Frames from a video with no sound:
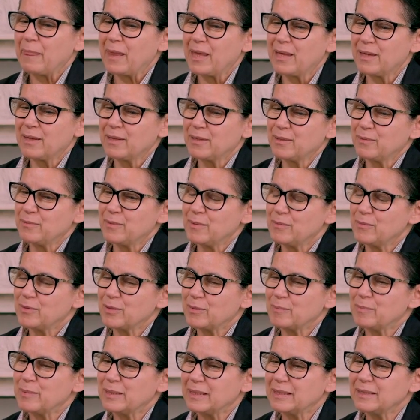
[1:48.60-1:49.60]
we were
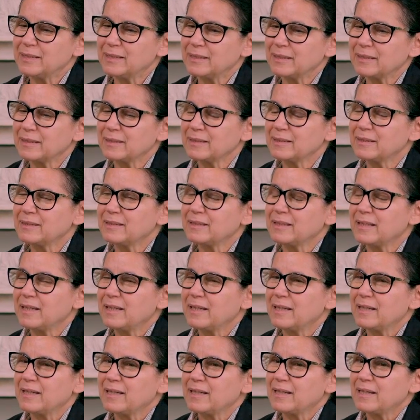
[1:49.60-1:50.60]
building,
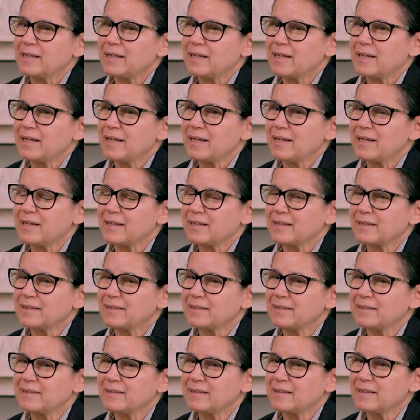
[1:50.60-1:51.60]

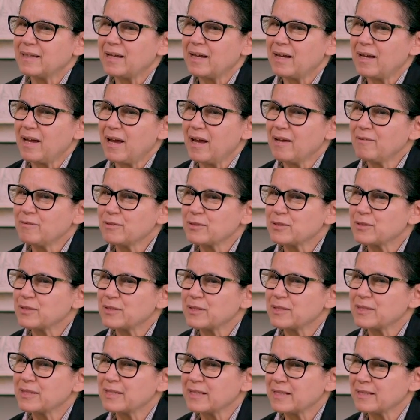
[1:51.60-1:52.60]
and I was
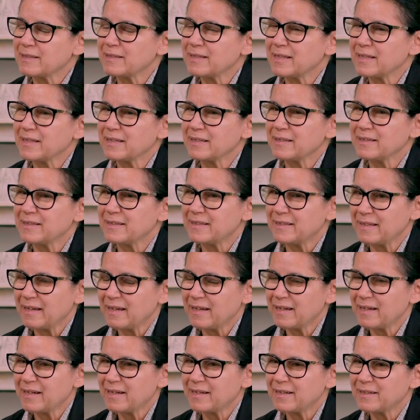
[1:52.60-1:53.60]
just standing
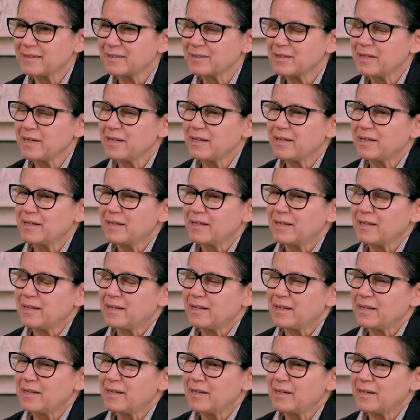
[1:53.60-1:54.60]
there,
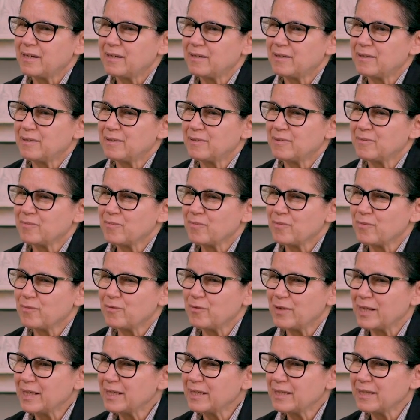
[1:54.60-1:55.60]

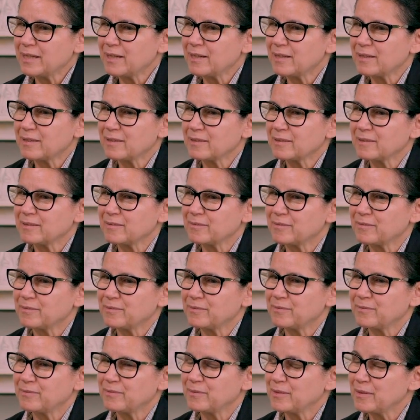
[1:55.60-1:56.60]
very young
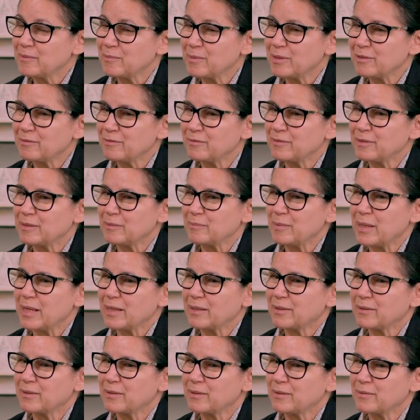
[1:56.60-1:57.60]
female
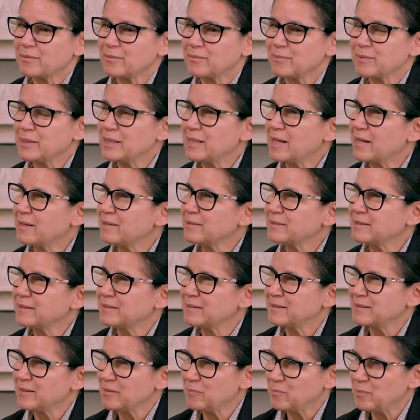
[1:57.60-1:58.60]
filmmaker without a
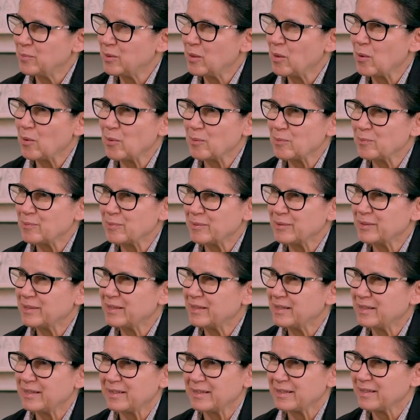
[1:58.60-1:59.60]
diploma
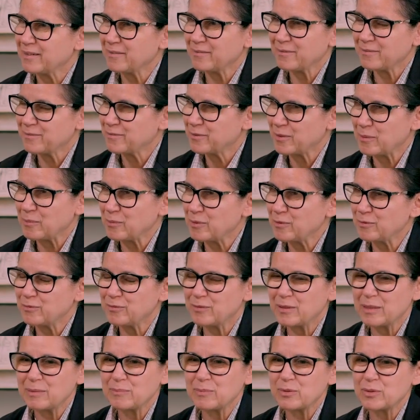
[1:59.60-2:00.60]
from the
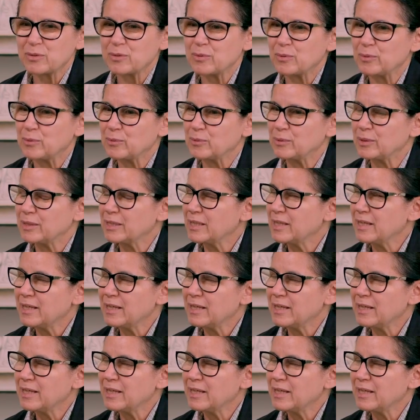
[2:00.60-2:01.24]
film school,